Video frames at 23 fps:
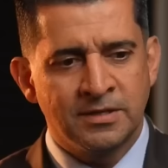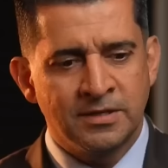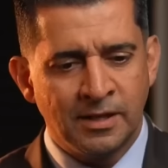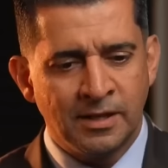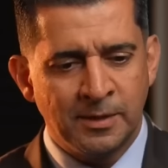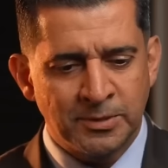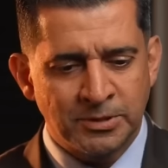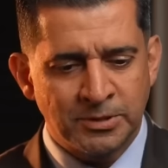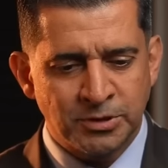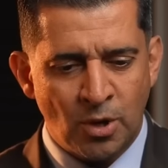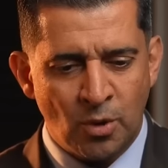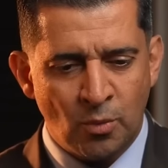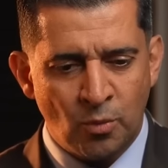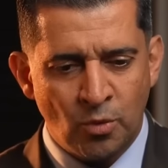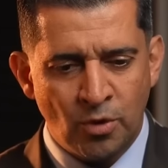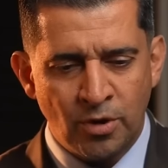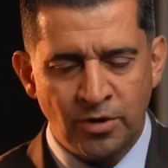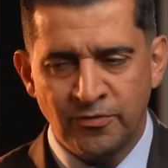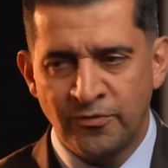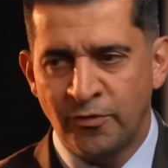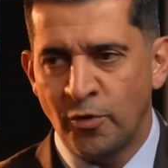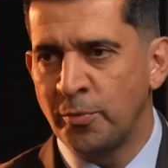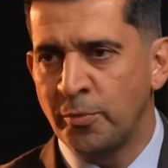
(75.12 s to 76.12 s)
Clippers are
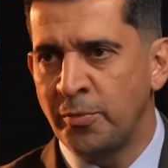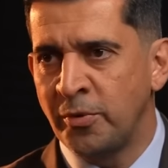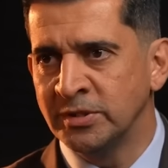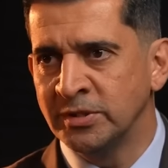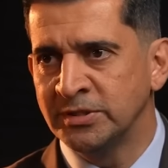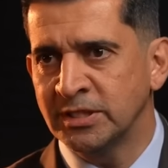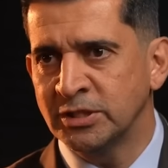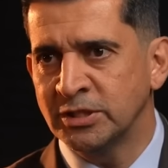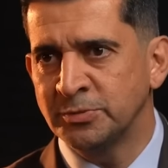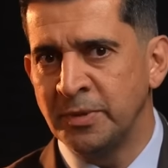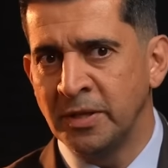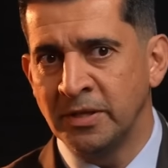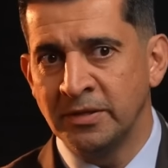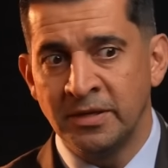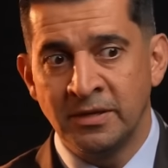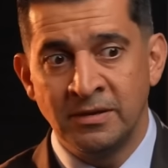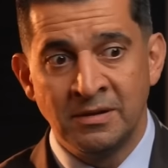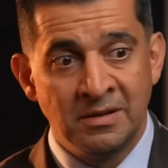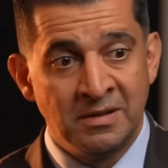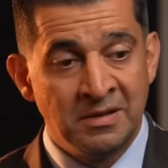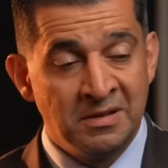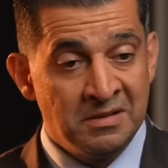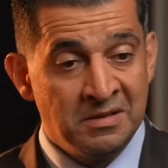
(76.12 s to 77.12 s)
worth 4.6
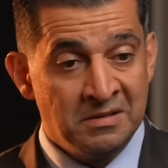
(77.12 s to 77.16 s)
billion.